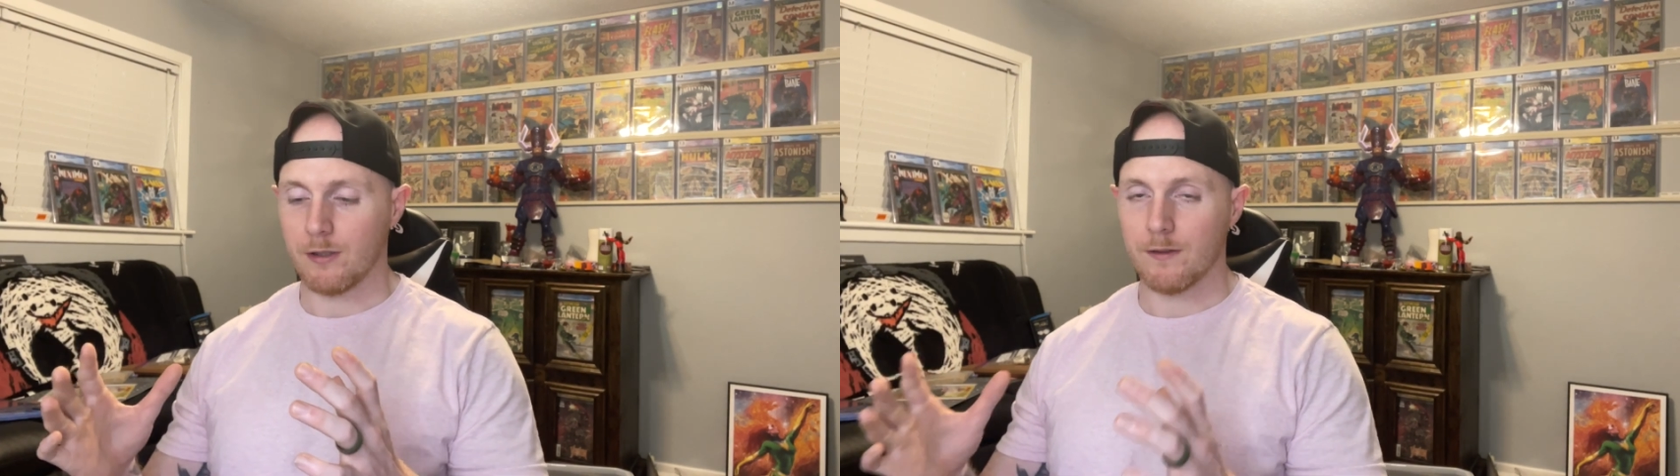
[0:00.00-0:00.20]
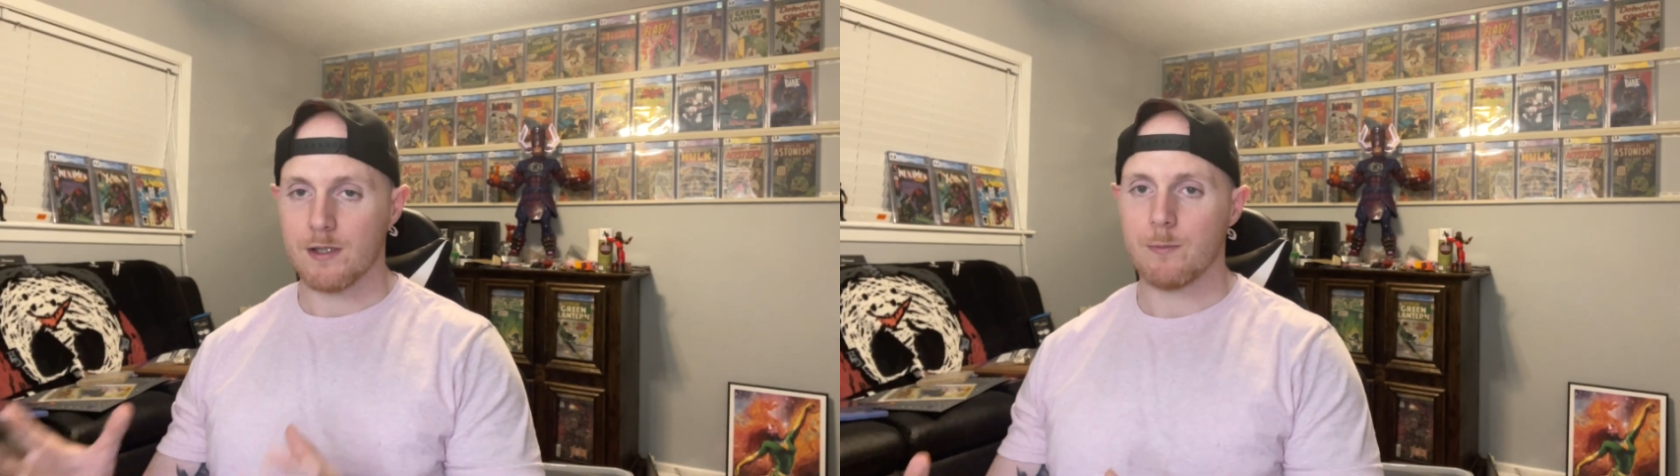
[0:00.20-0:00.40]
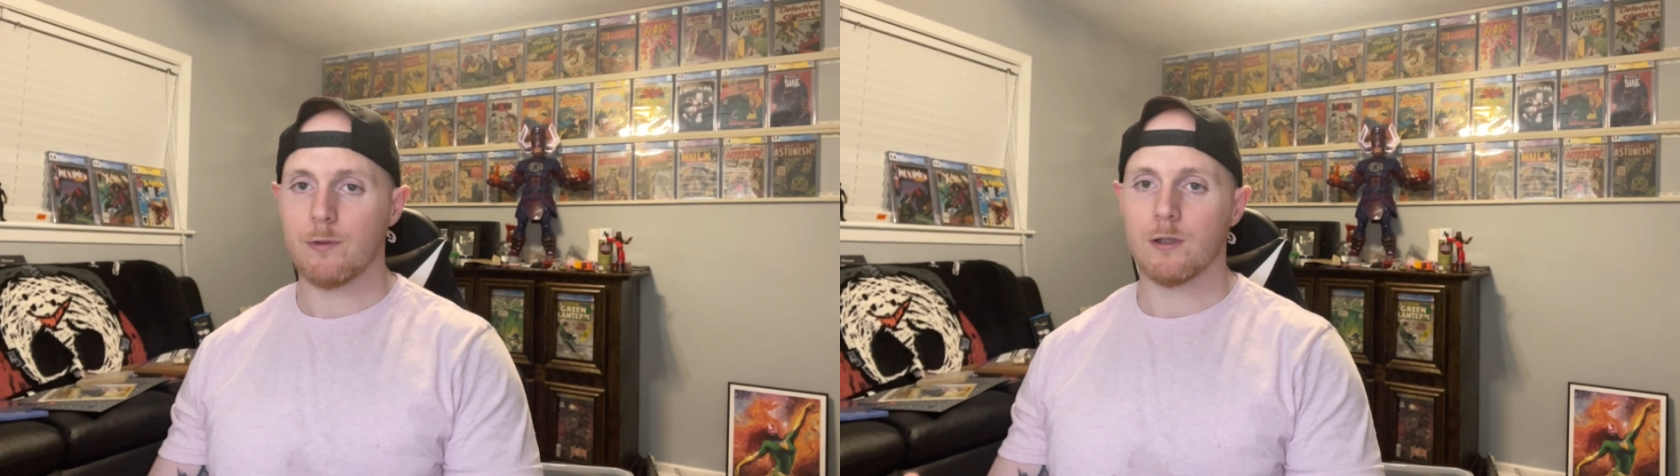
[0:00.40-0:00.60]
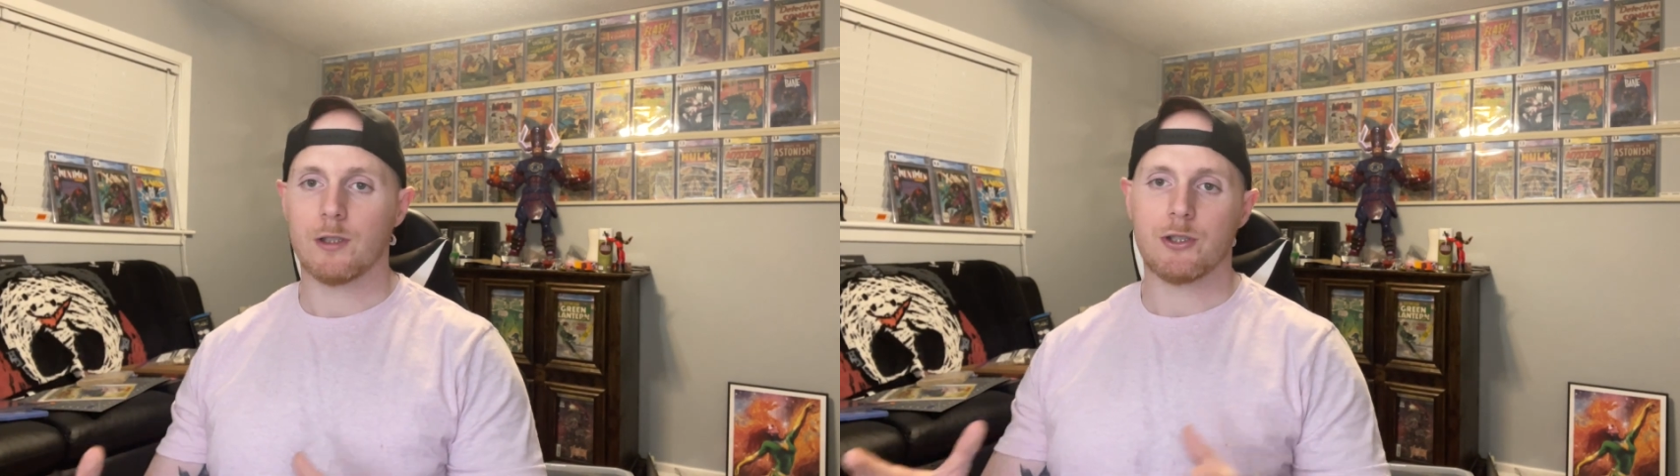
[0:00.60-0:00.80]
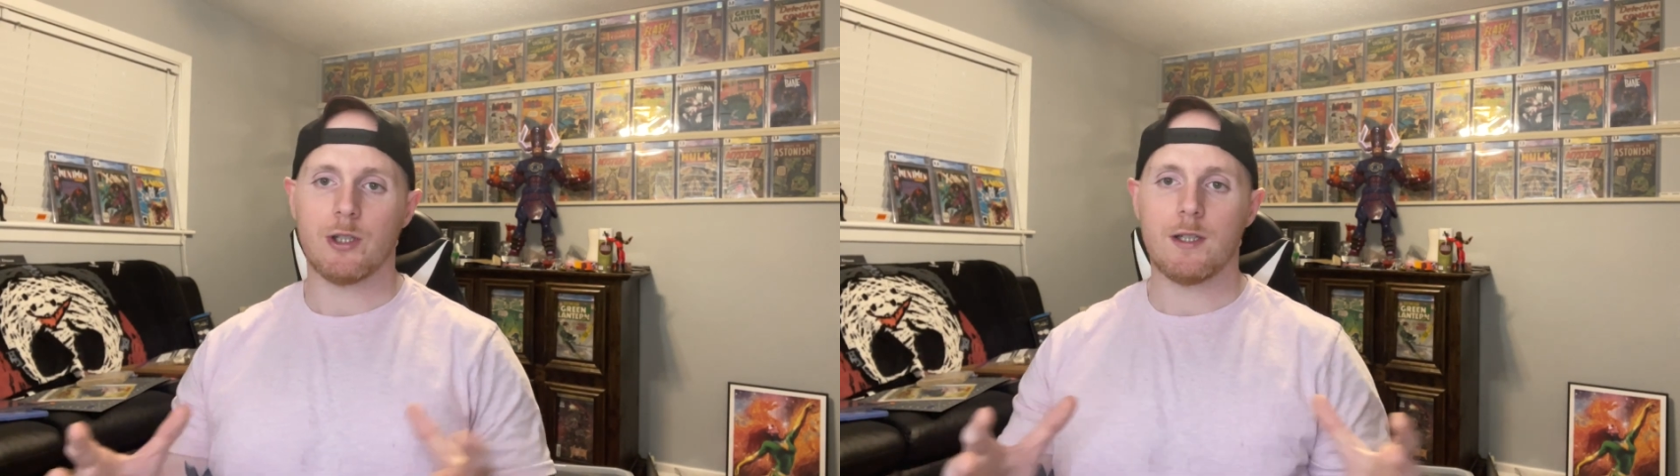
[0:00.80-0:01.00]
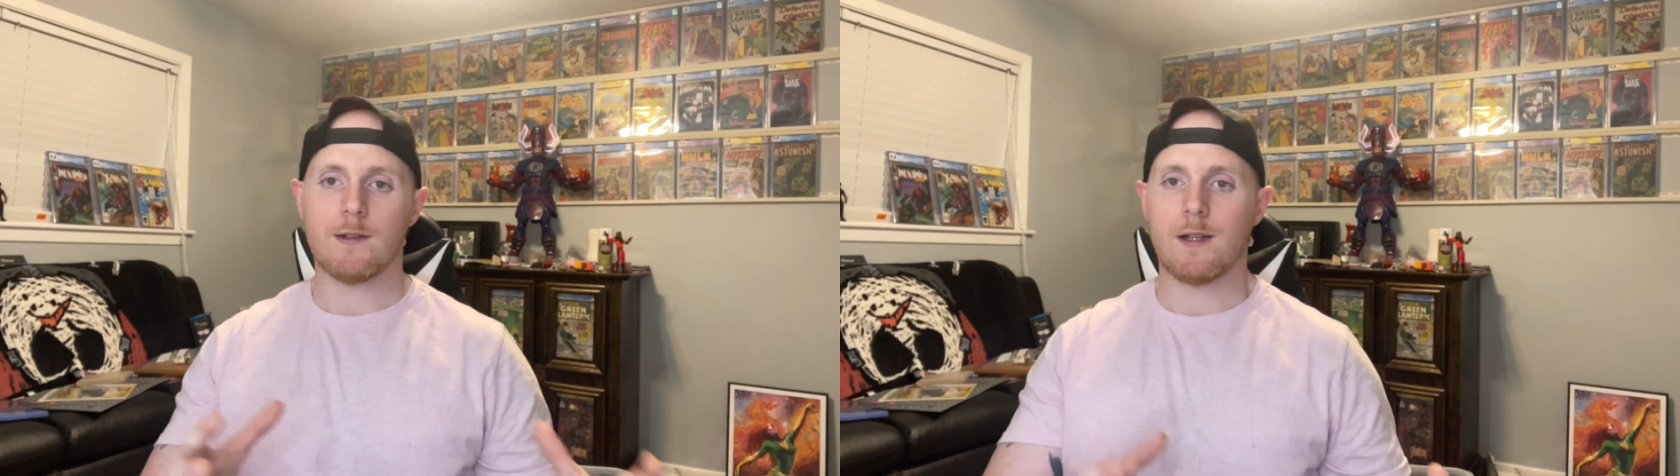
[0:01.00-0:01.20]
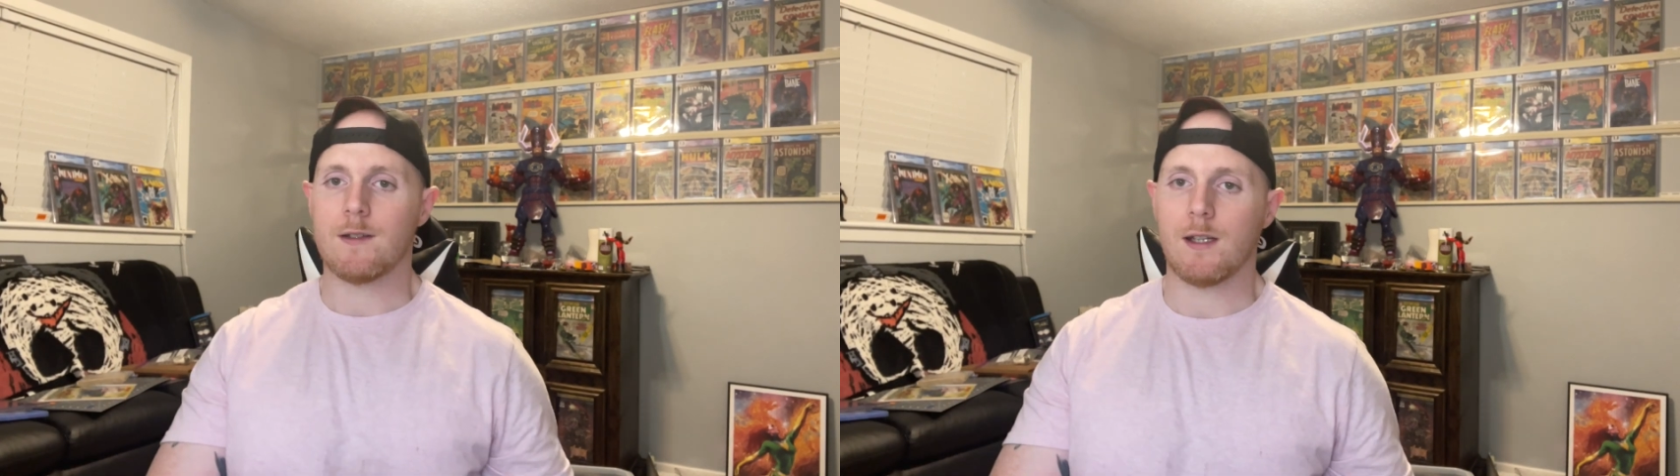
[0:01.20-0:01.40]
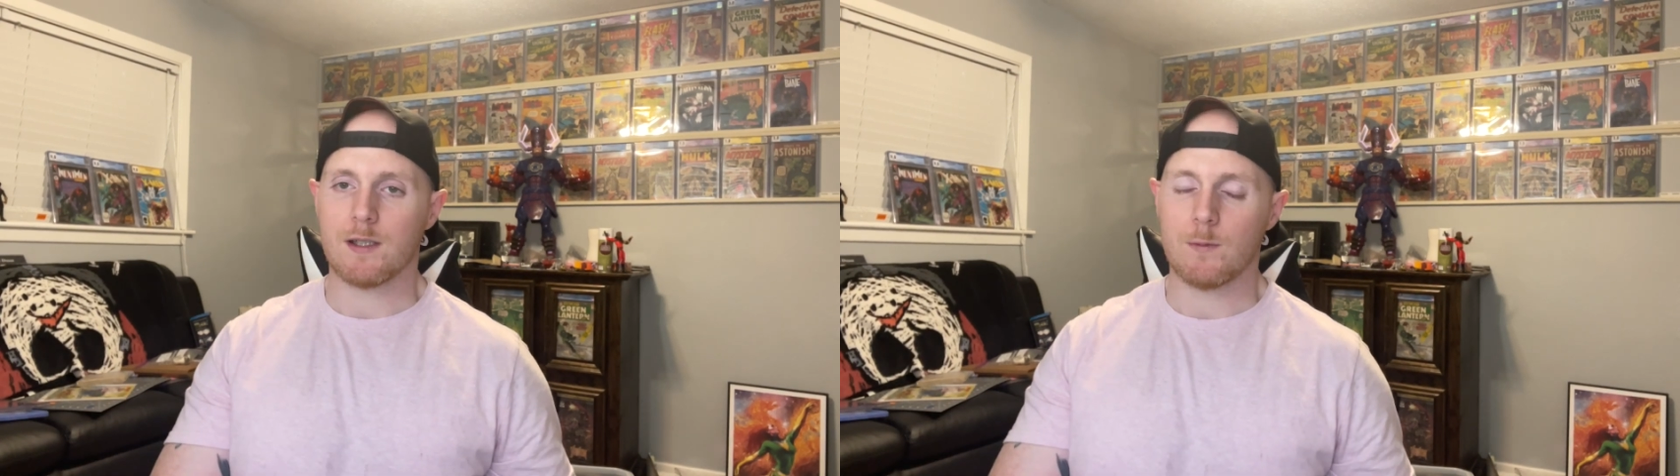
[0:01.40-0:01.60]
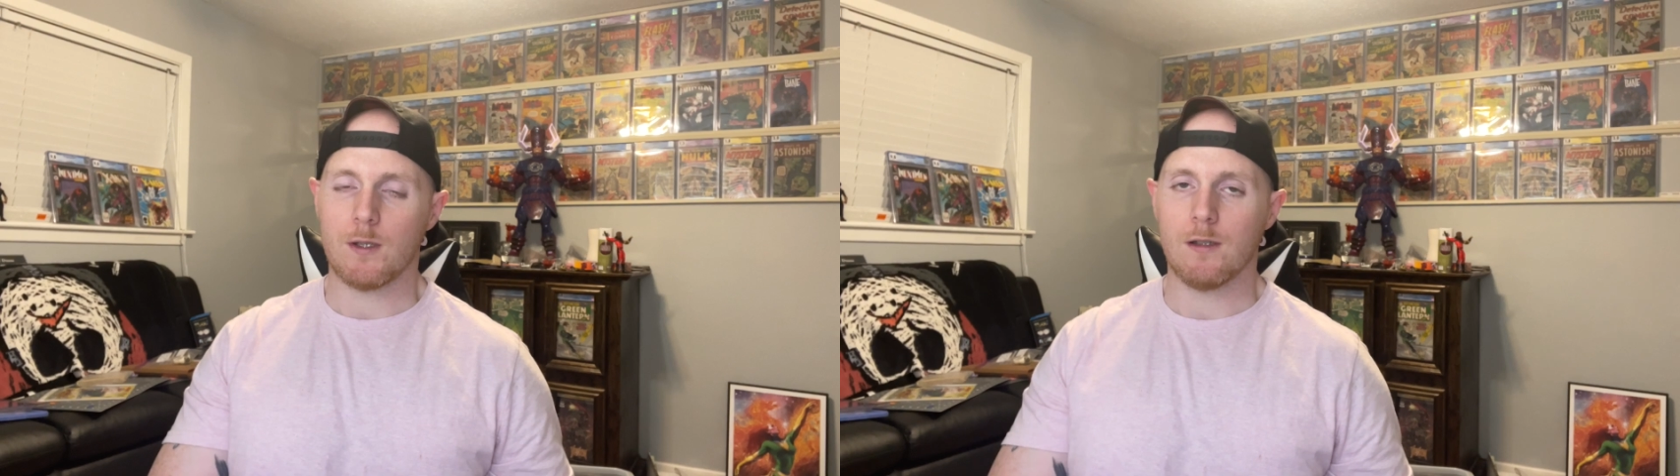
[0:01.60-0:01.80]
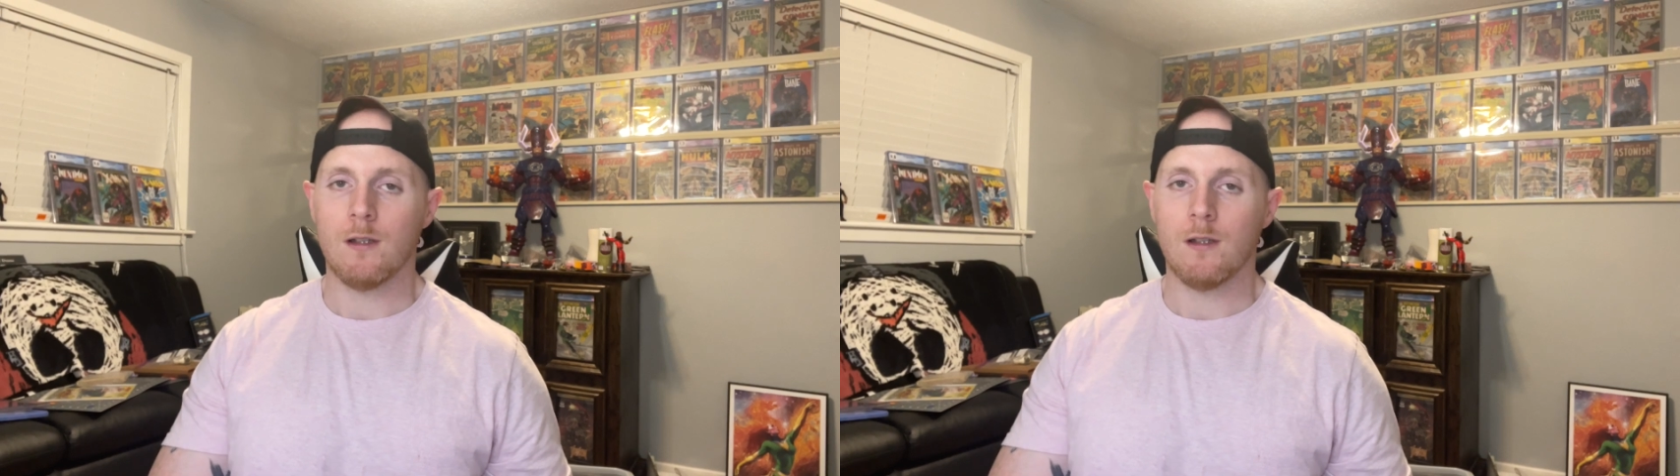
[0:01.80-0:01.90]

this book to Giant Size X-Men.